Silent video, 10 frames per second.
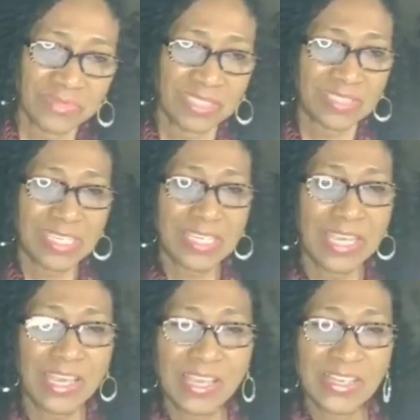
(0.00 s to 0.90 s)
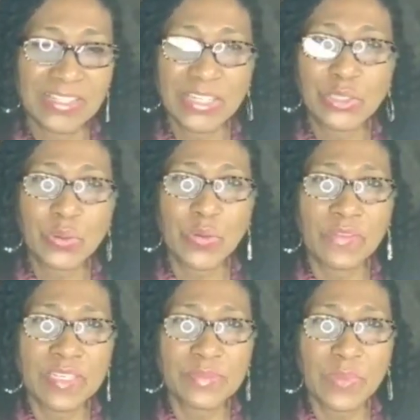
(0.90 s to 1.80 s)
the two of
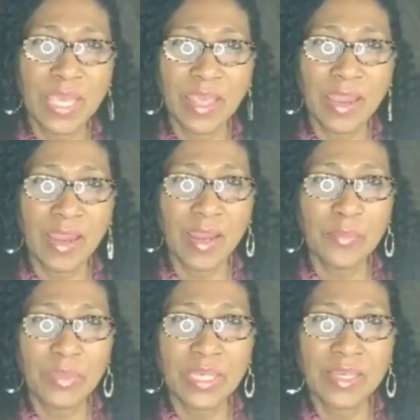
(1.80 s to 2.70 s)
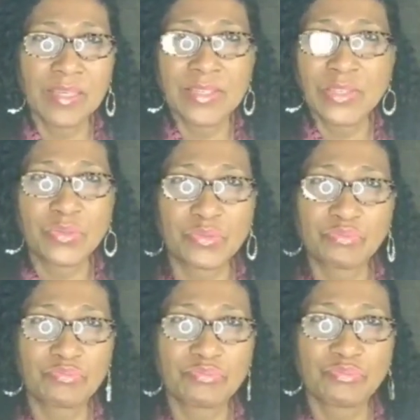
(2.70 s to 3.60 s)
us being here, because
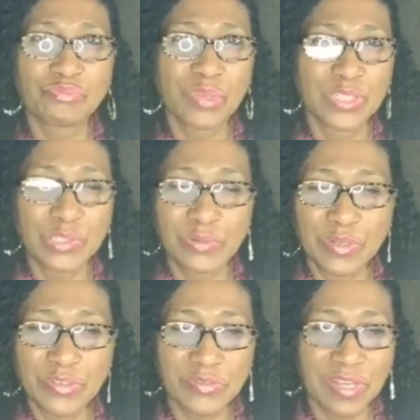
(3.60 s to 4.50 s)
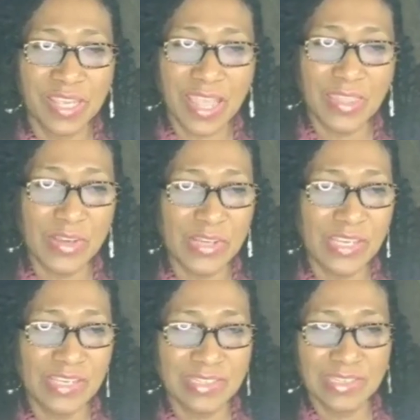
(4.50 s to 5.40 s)
we're two or three gathered,
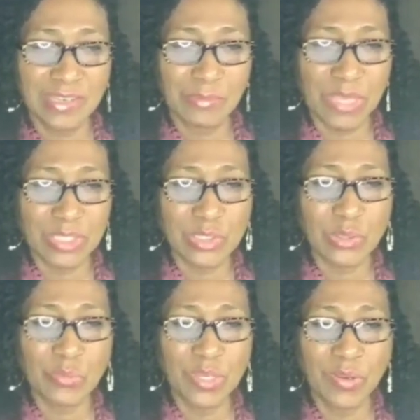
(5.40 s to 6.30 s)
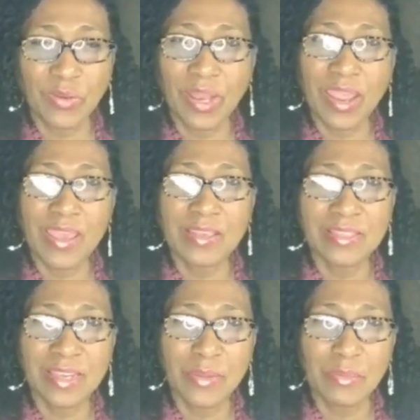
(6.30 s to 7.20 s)
he's in the midst. So we know that he's
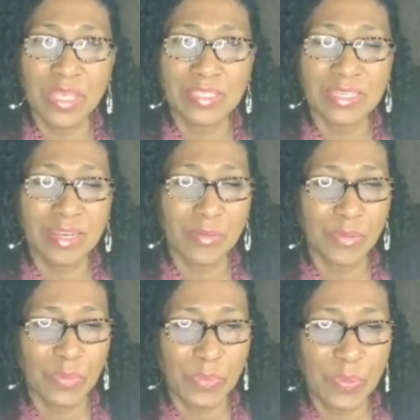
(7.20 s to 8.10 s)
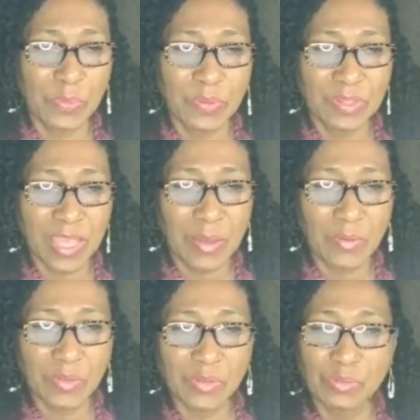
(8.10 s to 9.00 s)
in the midst, and there will be people that
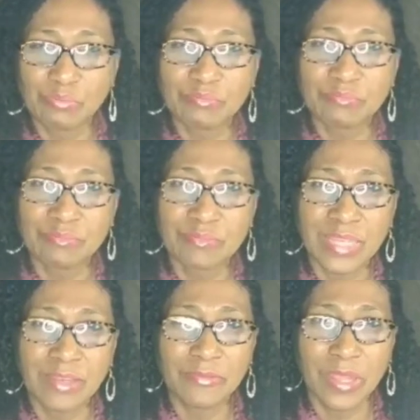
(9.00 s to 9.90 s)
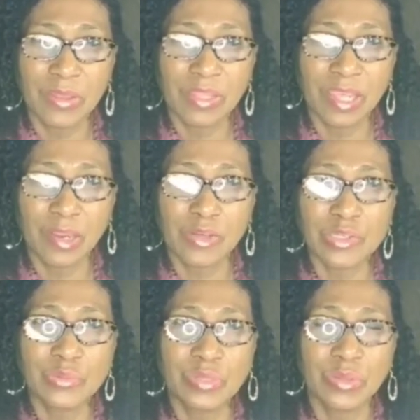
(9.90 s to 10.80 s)
will, if they care
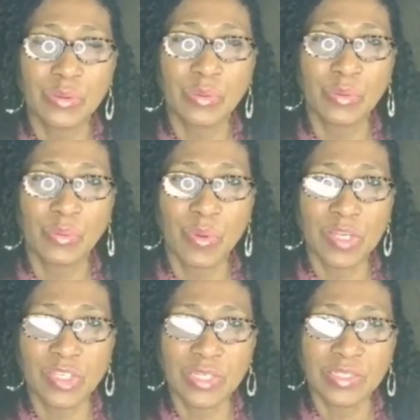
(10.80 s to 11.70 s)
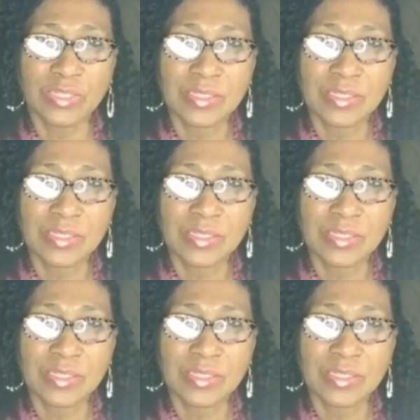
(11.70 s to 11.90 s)
to, they will watch it.